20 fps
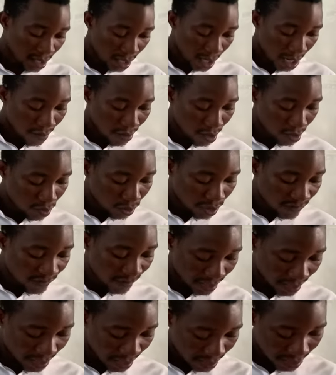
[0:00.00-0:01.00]
Ericus
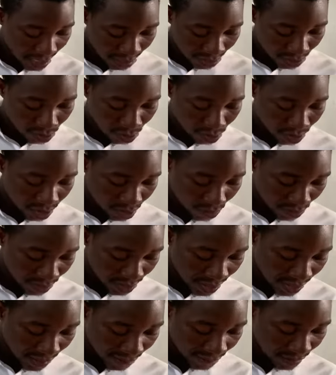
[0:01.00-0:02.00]
Ventures has not
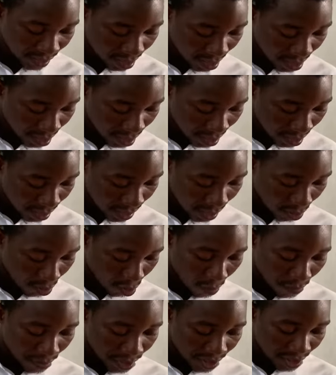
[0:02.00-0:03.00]
received the
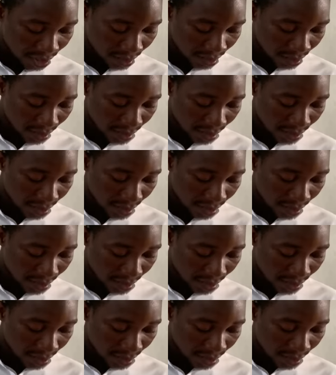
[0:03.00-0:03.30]
commission.